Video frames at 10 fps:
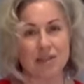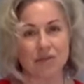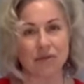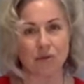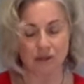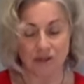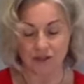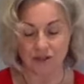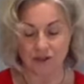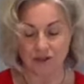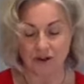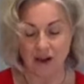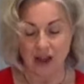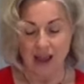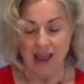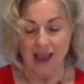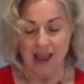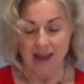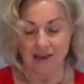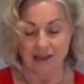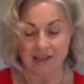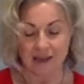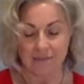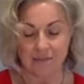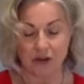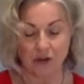if you wanted to. And you can